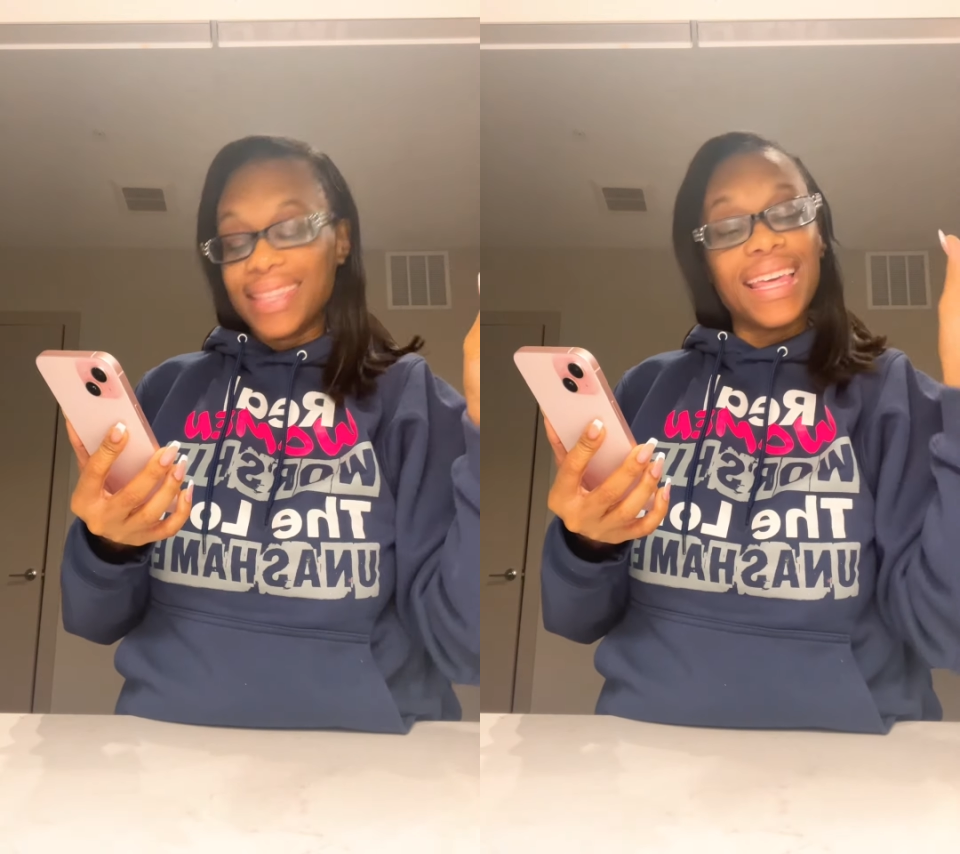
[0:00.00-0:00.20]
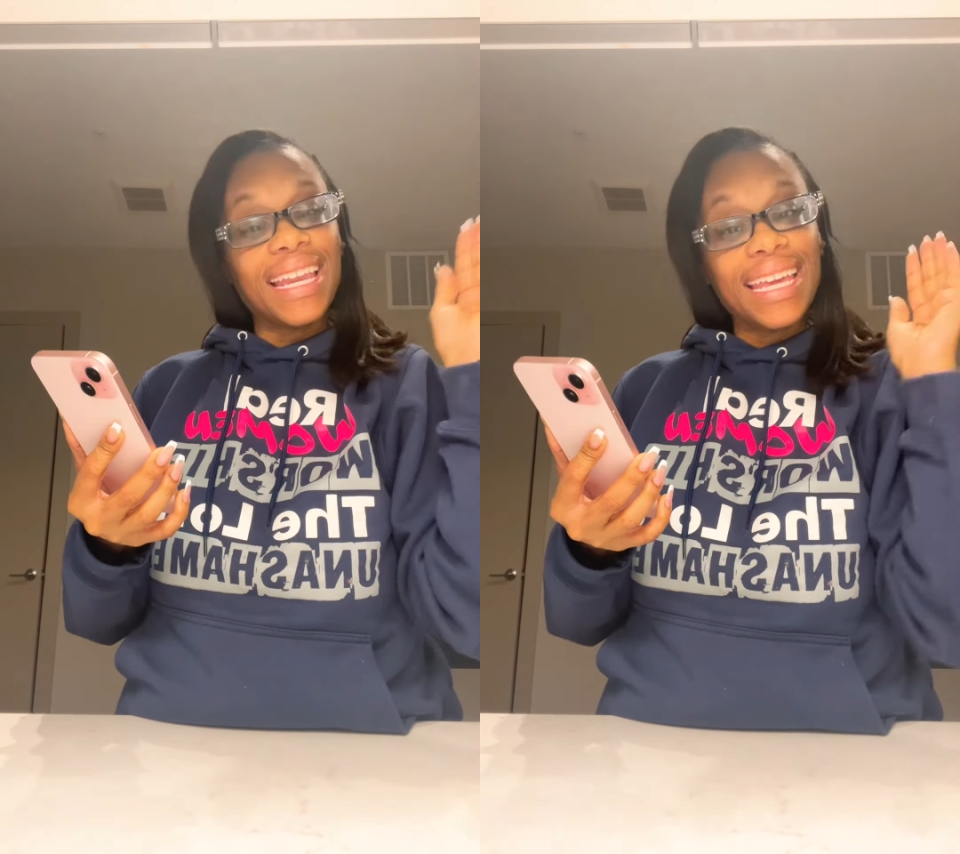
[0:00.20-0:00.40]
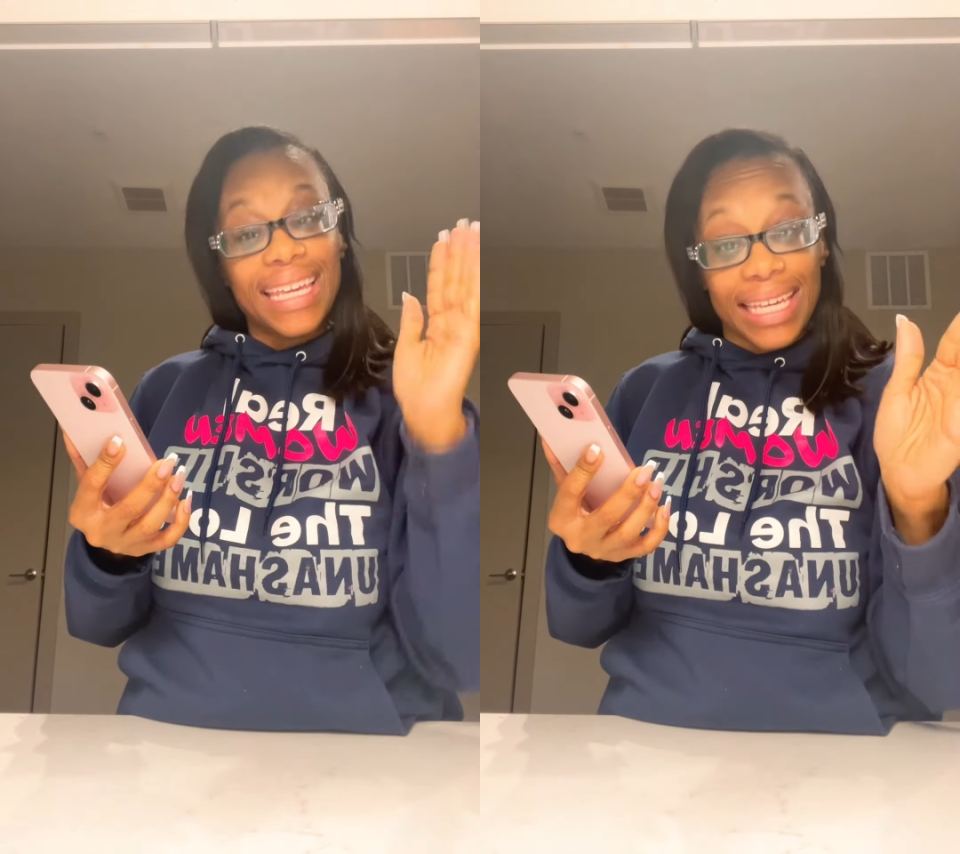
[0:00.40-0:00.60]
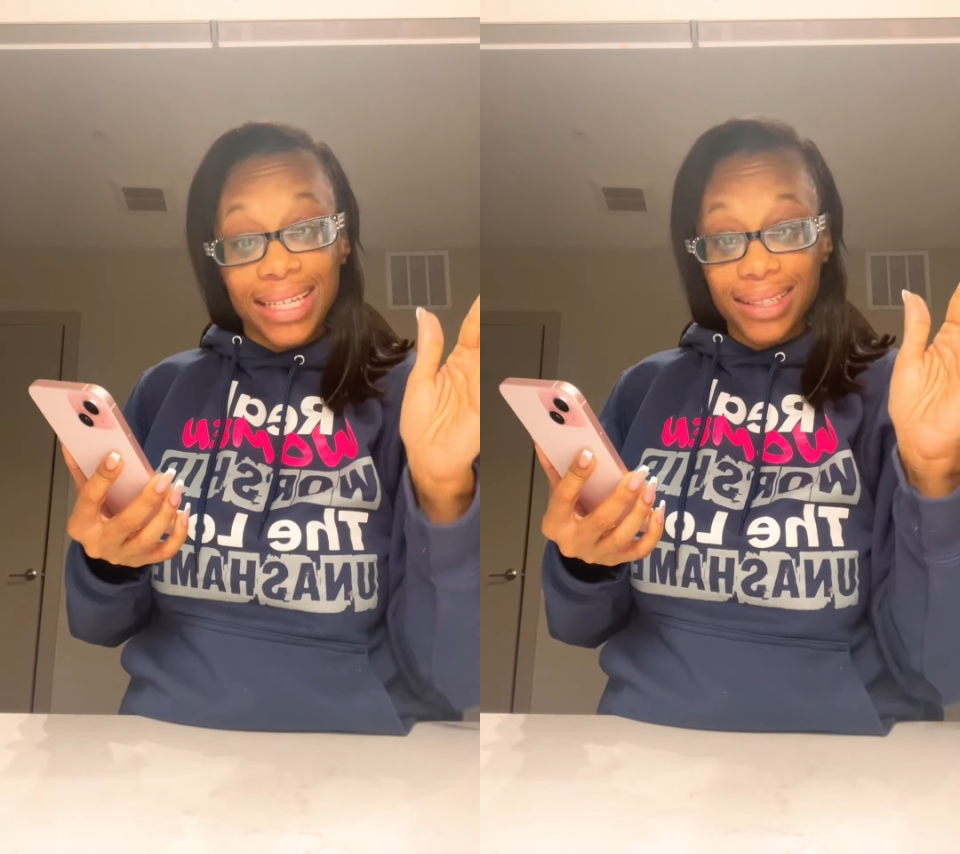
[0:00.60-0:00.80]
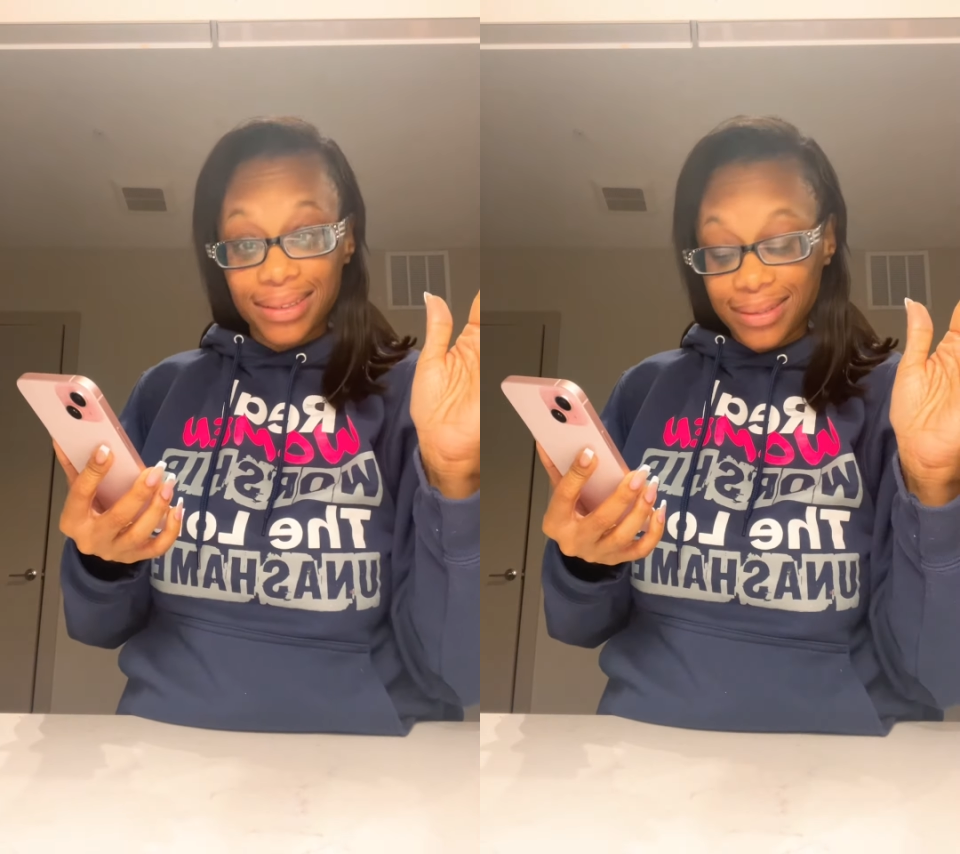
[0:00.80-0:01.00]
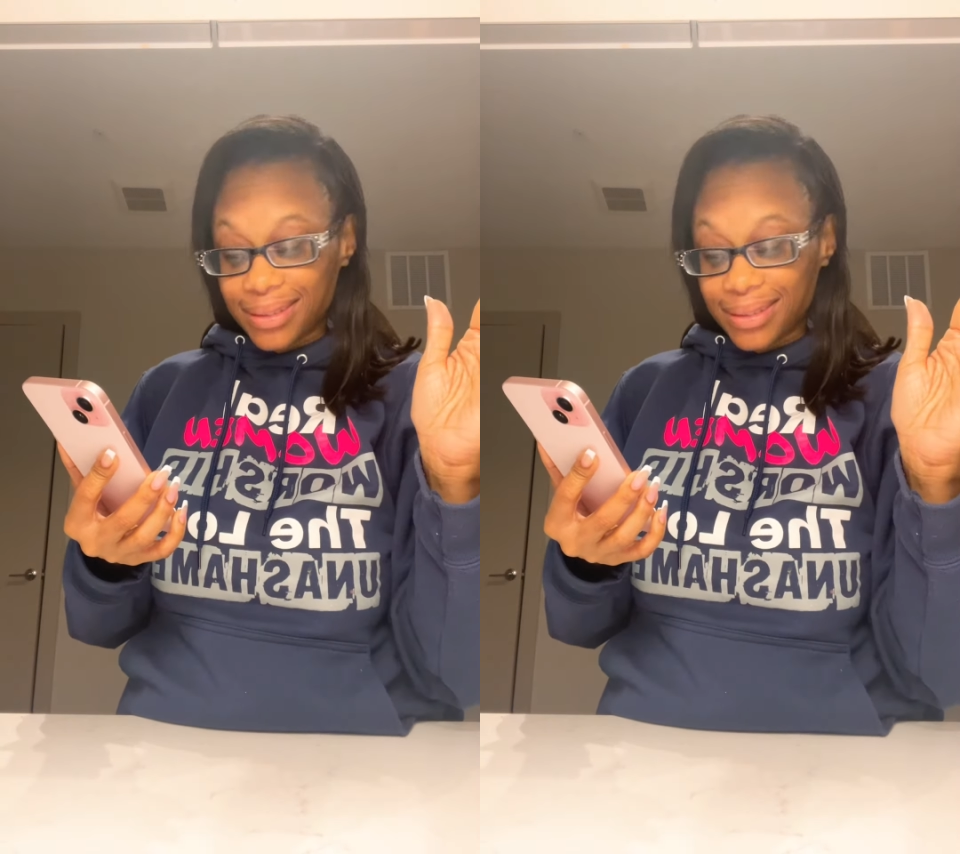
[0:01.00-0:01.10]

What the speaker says: that he